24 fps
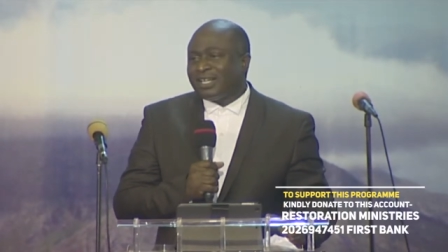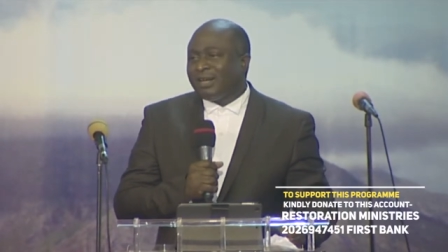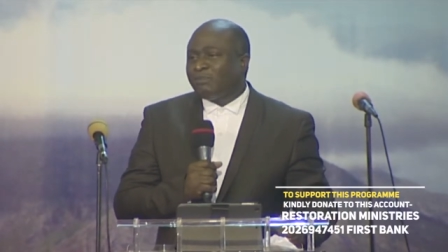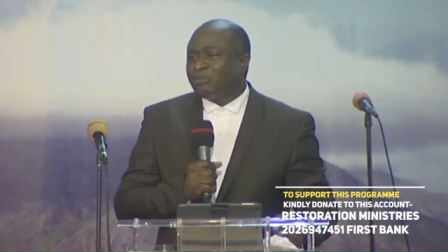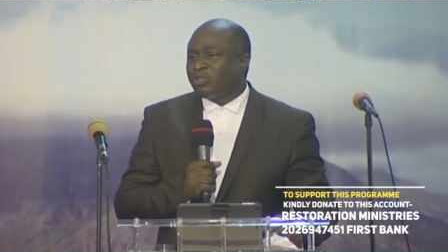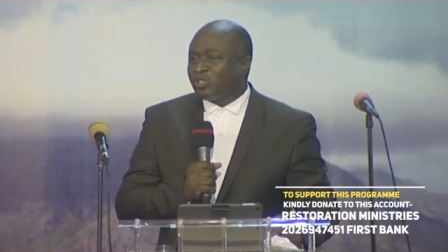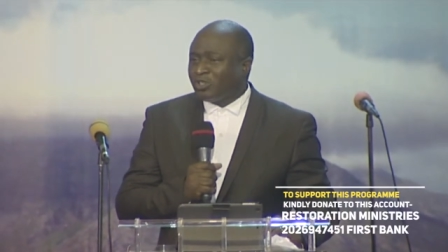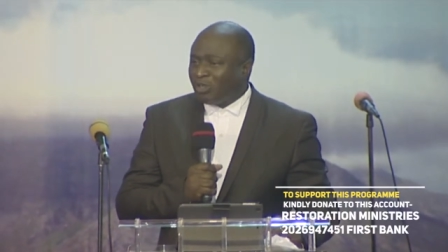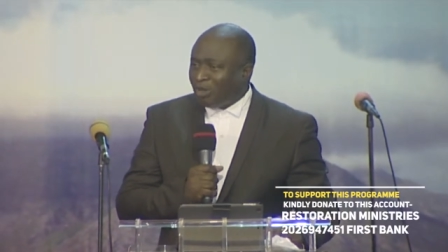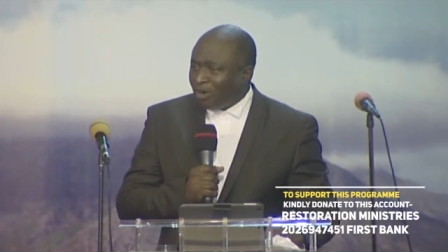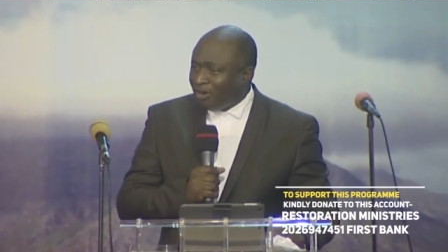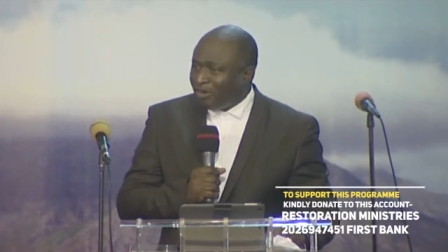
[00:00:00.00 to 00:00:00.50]
I'm
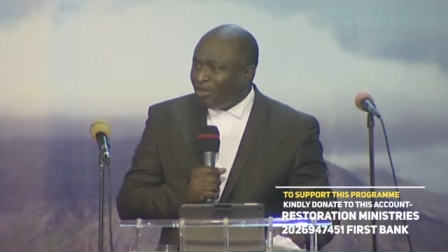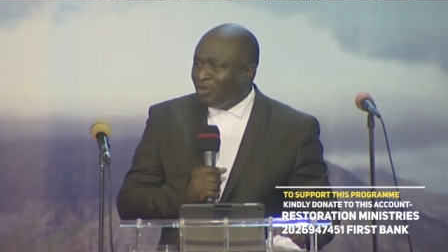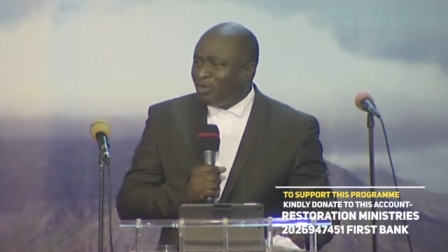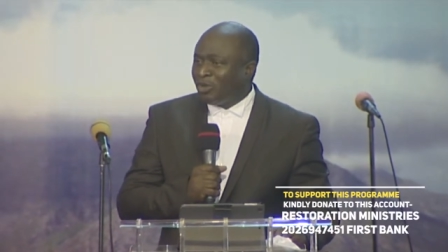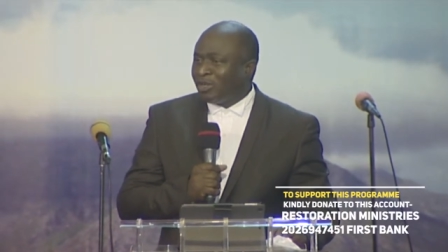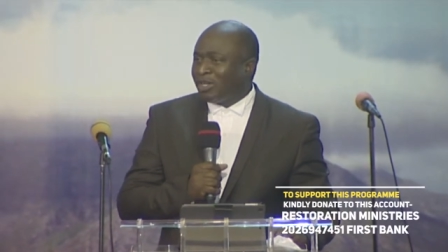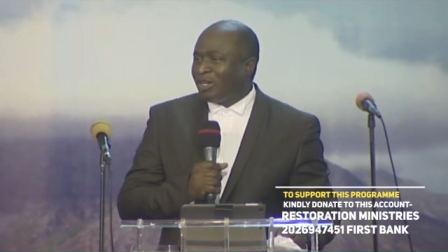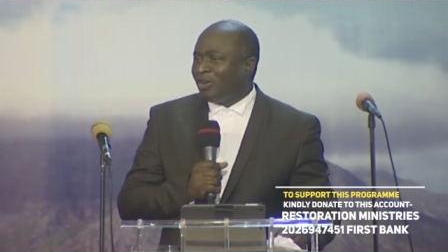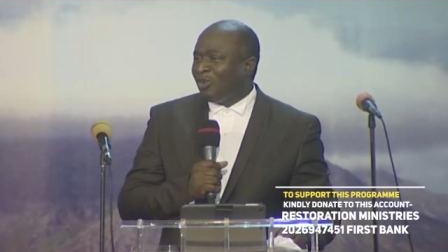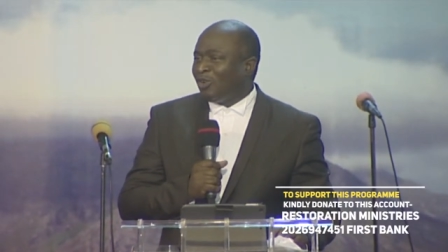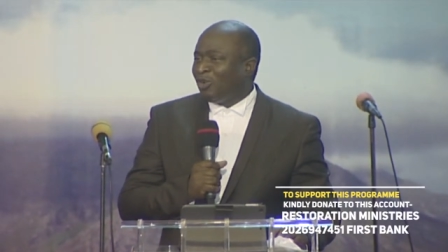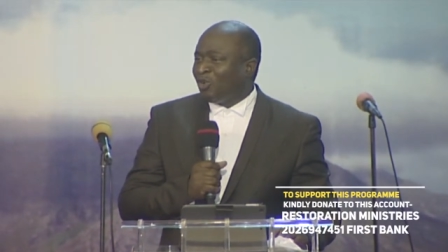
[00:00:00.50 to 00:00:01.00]
sorry, you
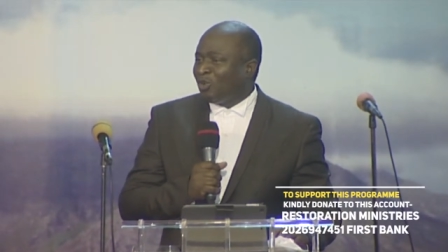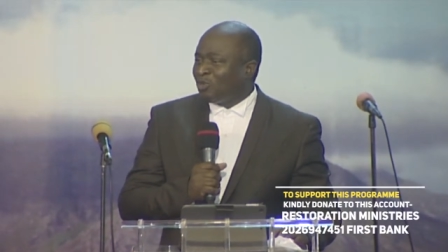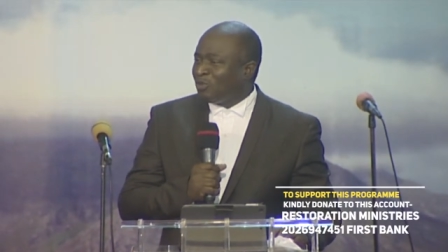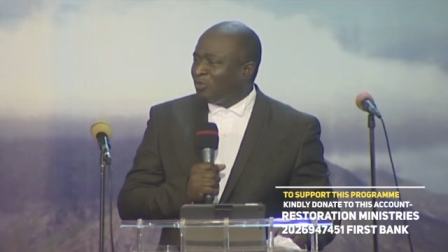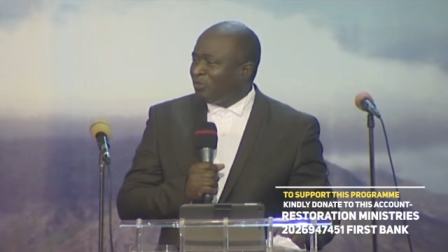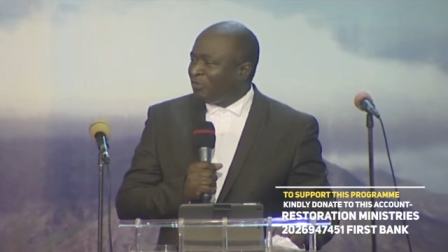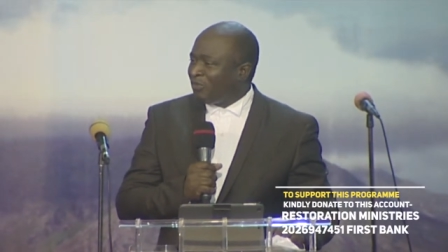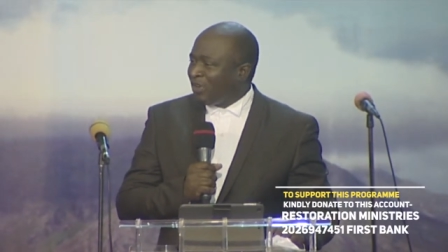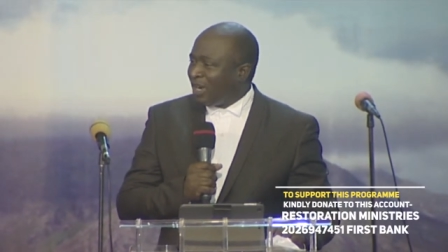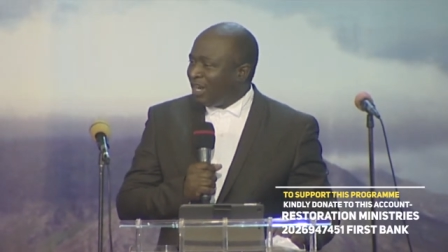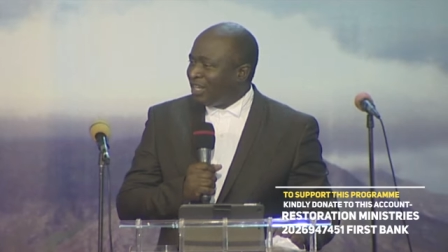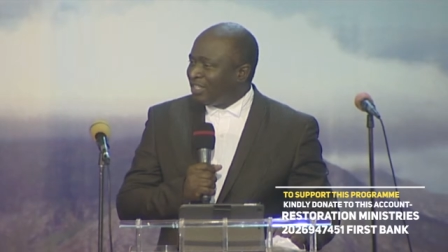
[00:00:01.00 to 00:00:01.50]
cannot go to
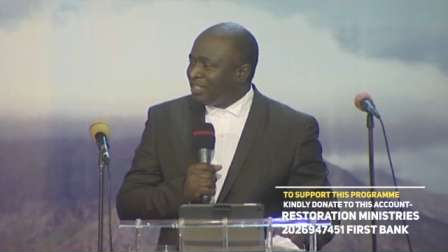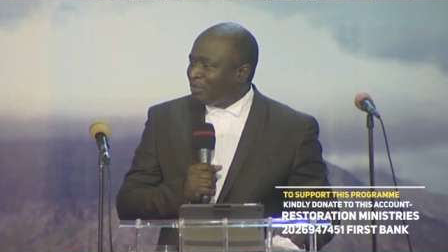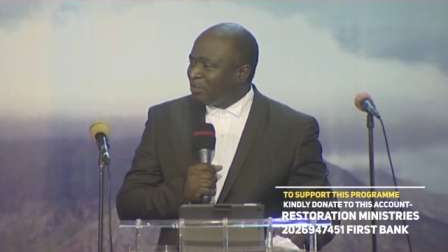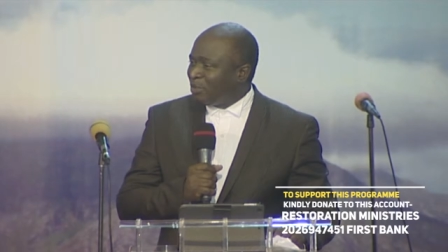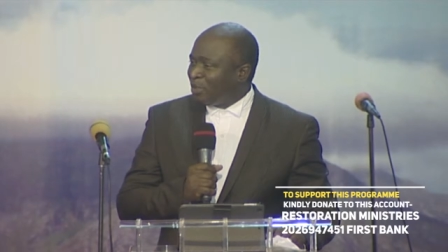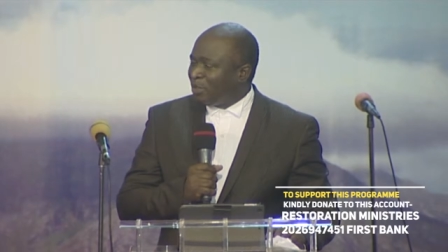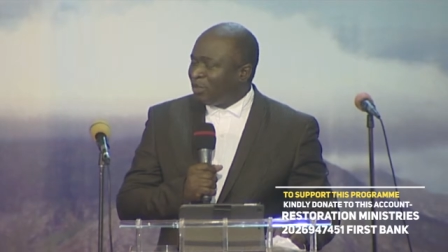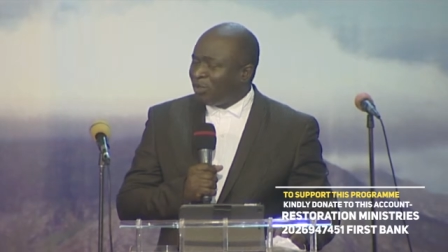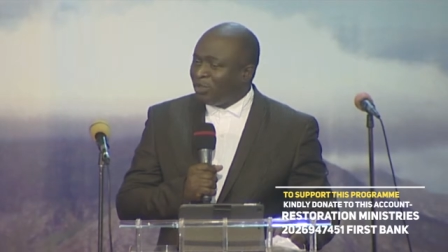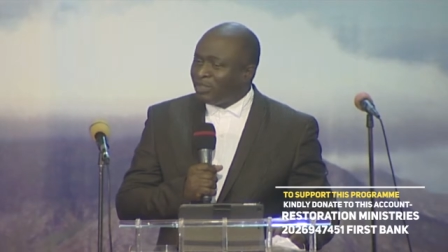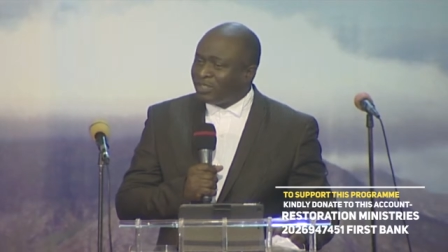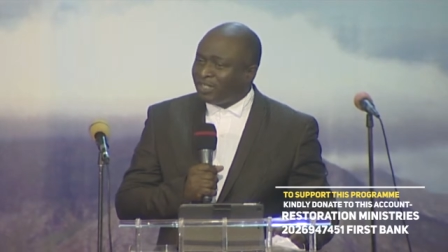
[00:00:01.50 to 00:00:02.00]
France
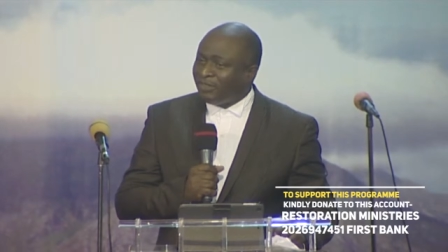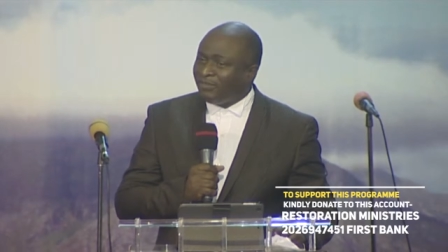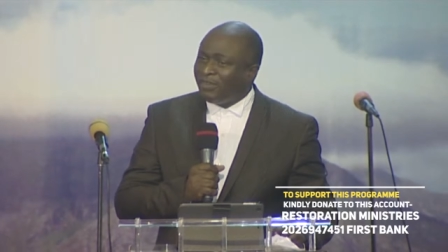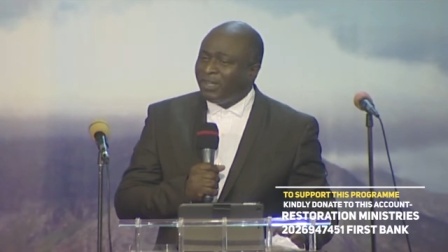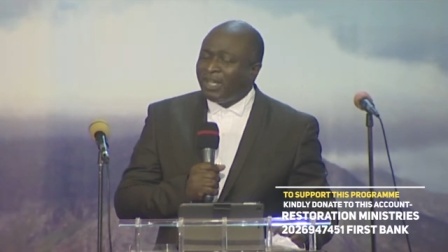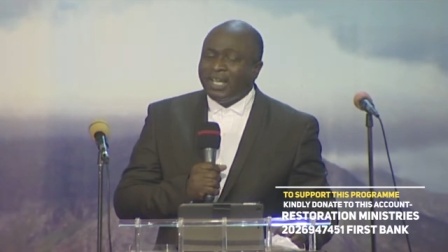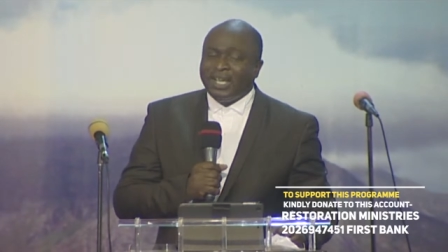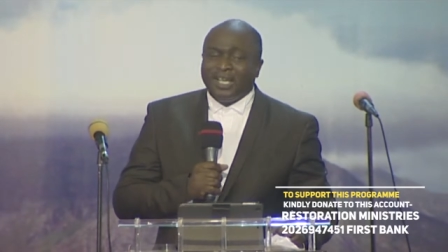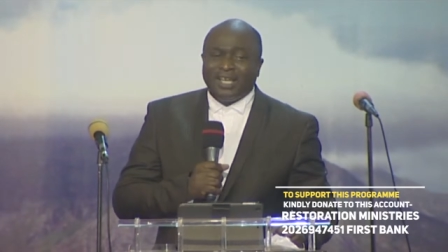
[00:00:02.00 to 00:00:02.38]
because a,